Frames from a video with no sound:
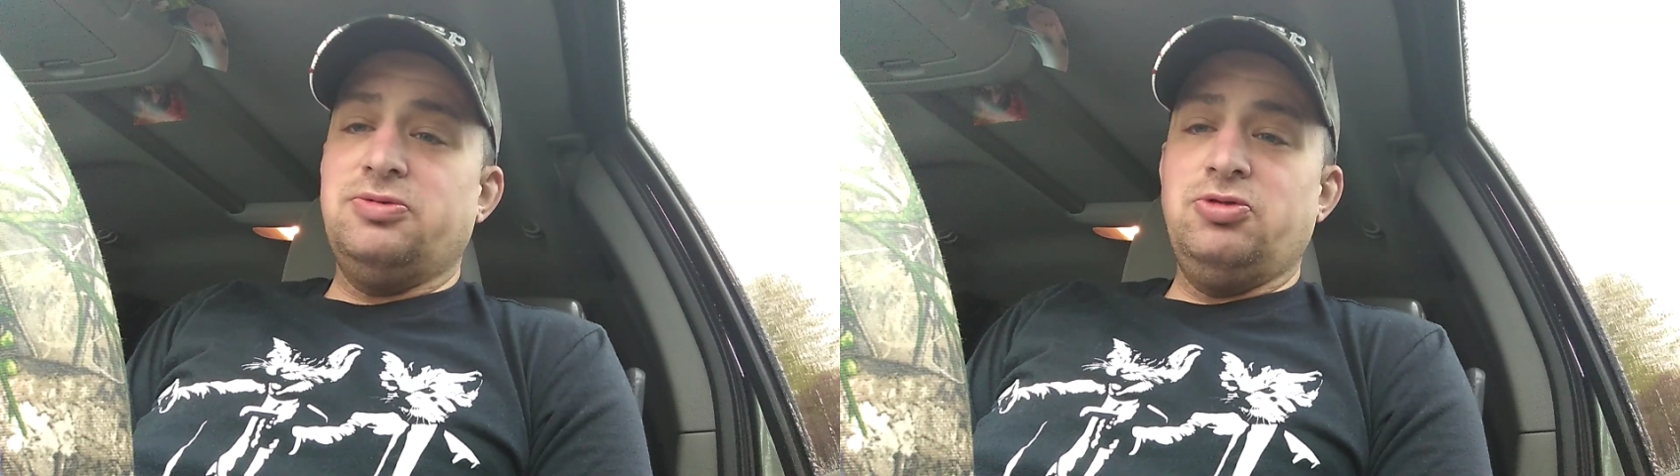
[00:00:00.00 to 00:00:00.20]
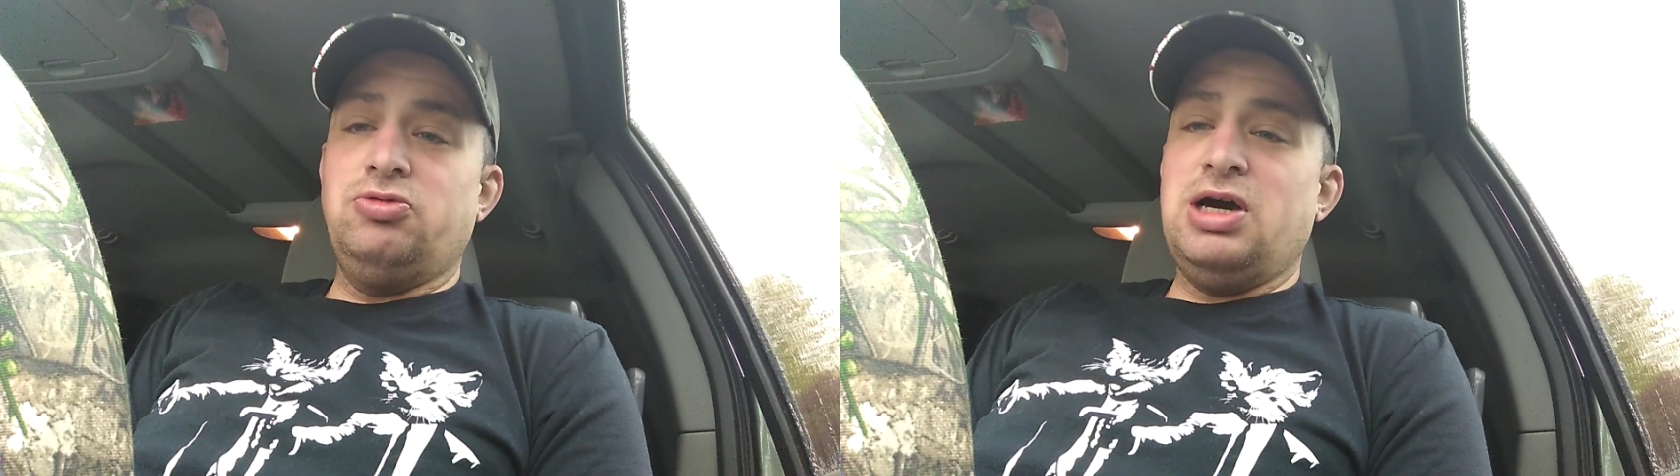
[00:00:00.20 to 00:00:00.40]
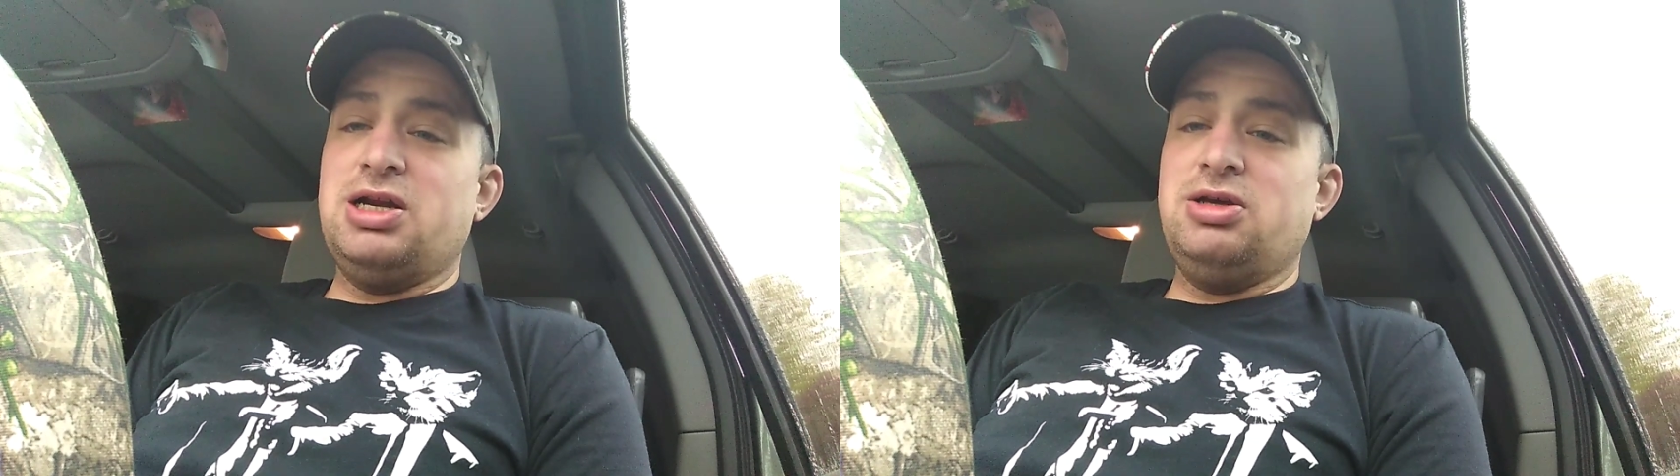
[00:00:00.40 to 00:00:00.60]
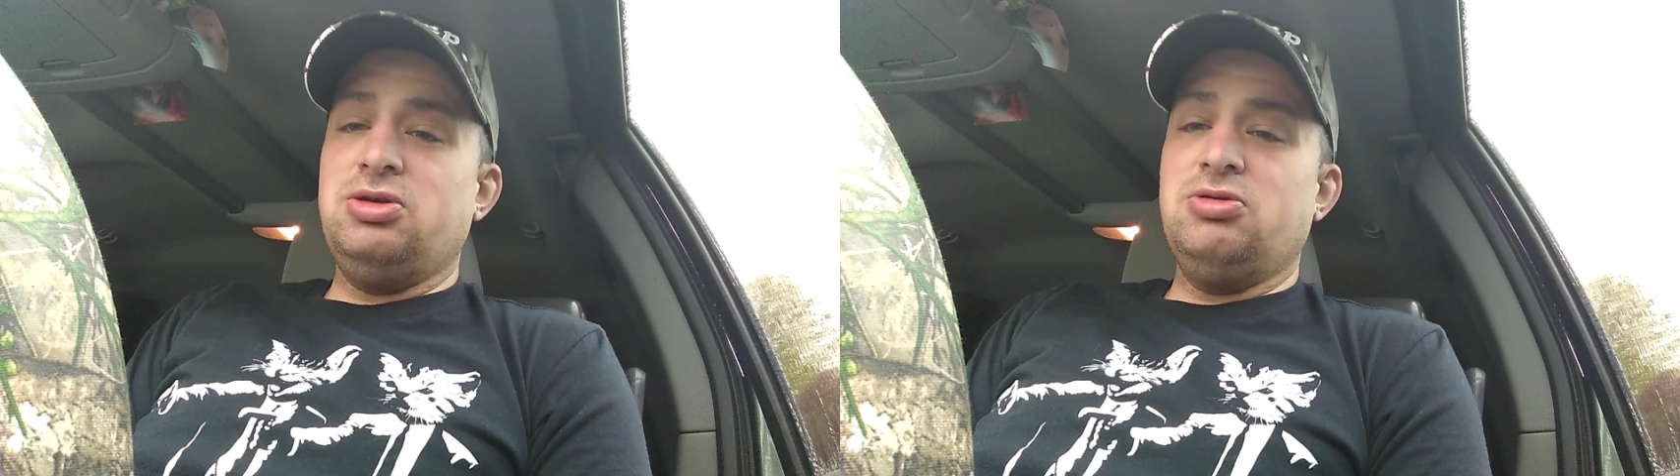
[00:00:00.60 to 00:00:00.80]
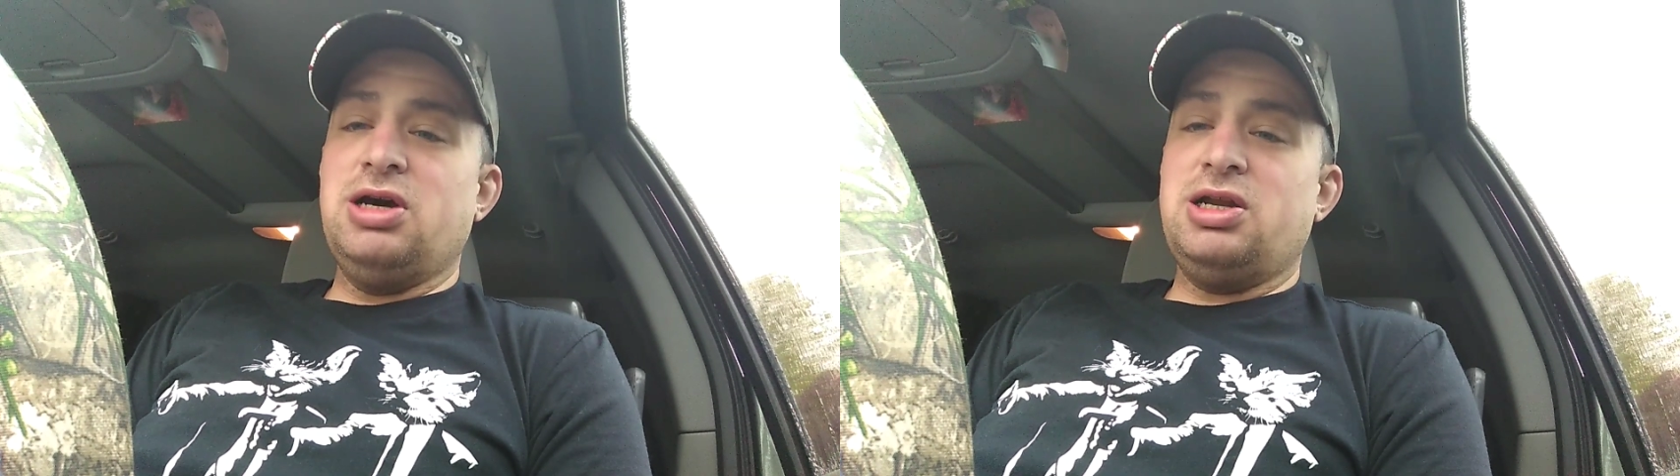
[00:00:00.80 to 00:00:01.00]
You gotta
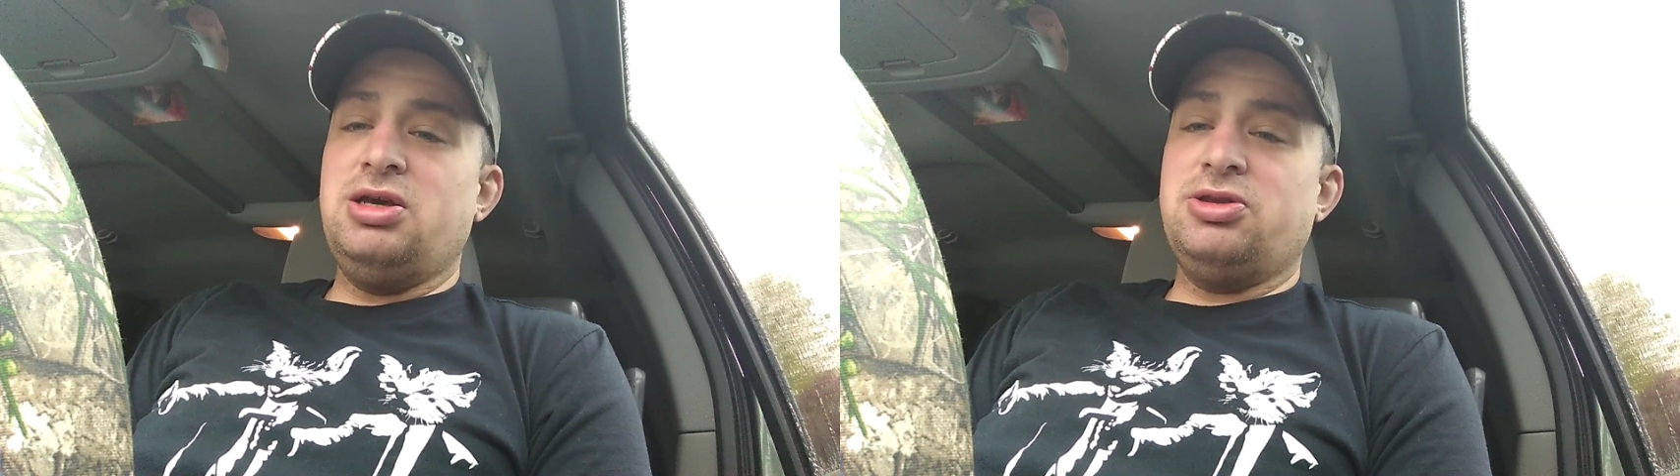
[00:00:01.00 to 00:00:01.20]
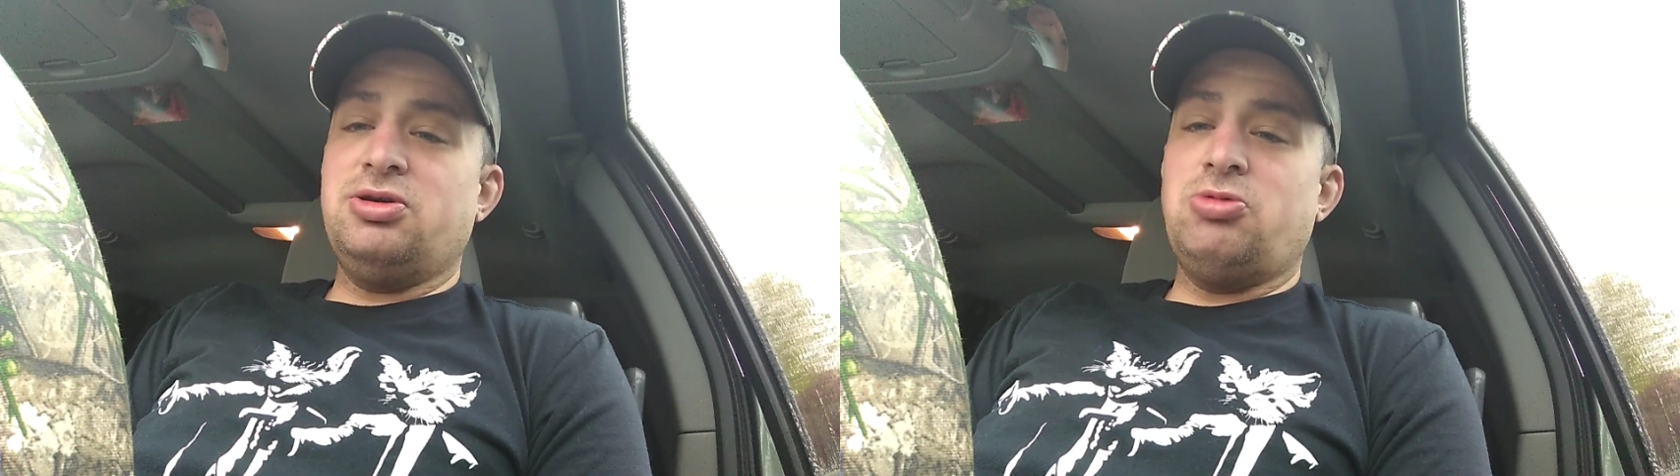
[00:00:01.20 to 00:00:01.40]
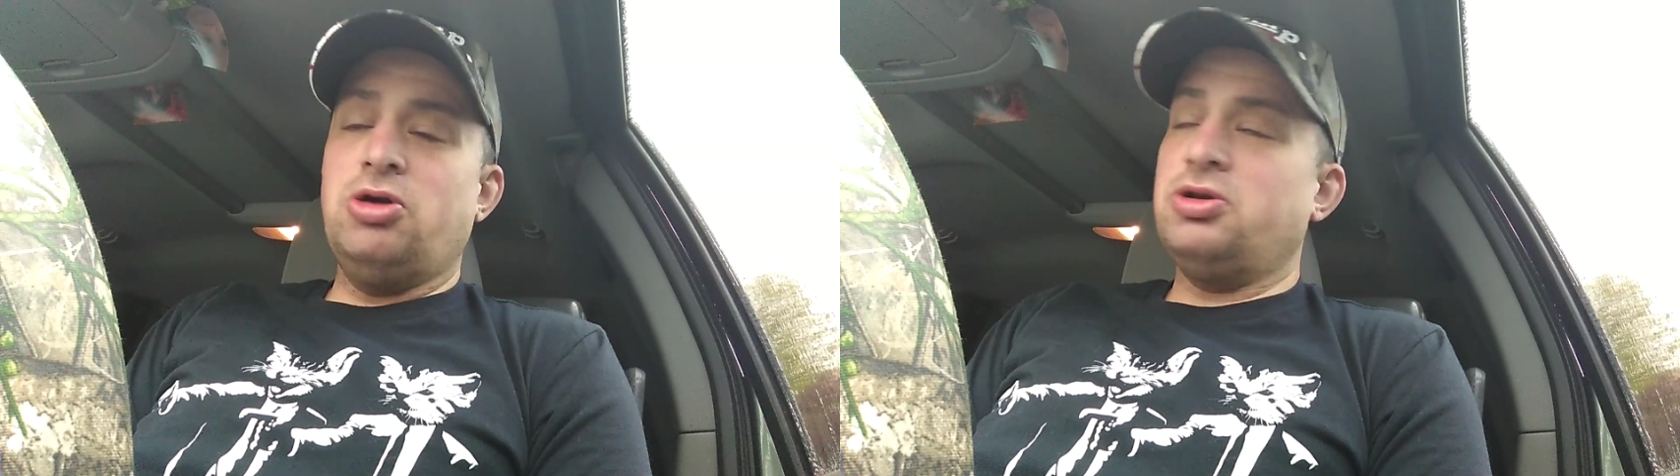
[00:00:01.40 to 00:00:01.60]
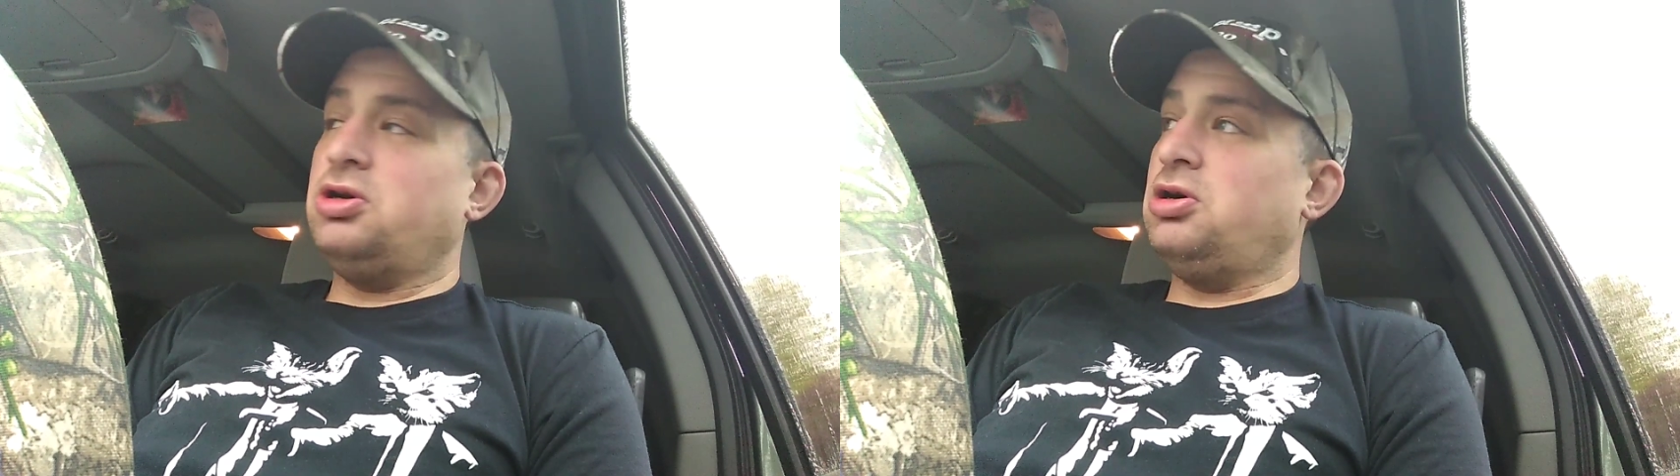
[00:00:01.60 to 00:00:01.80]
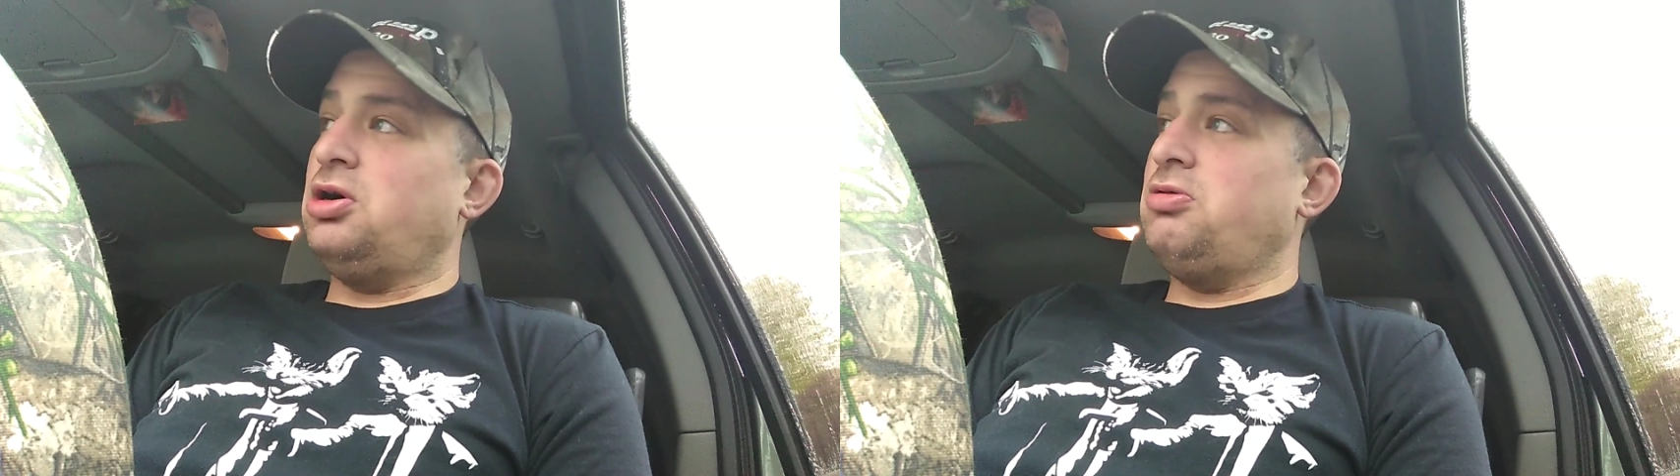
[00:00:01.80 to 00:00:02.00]
hit the road in
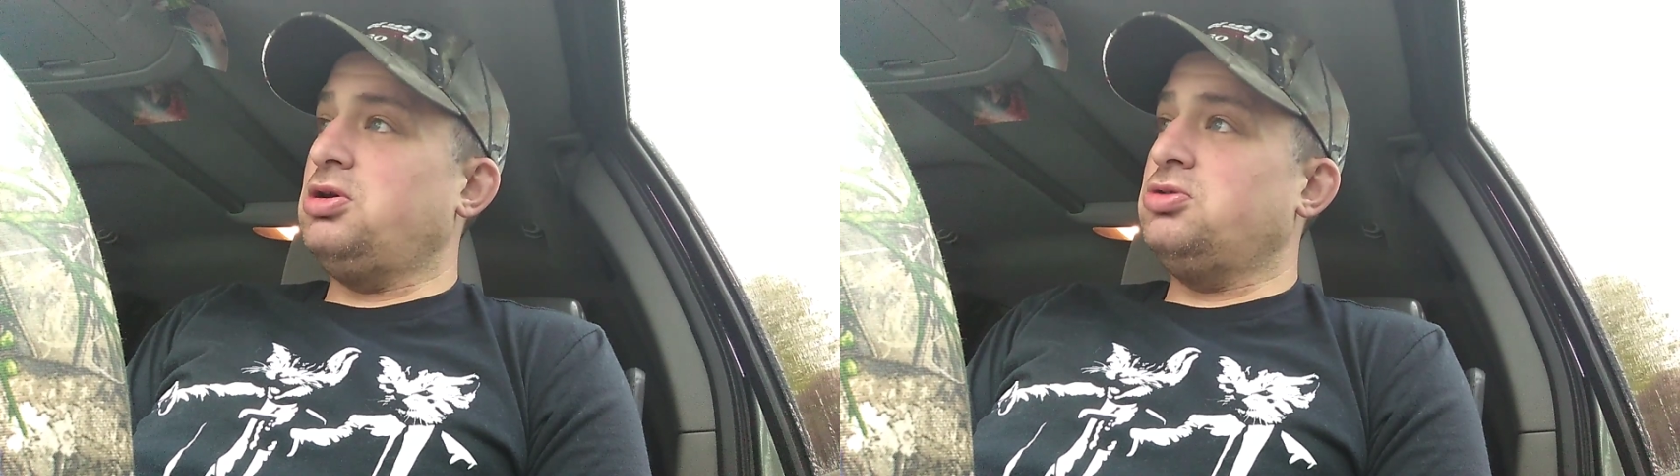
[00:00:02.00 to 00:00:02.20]
a hurry,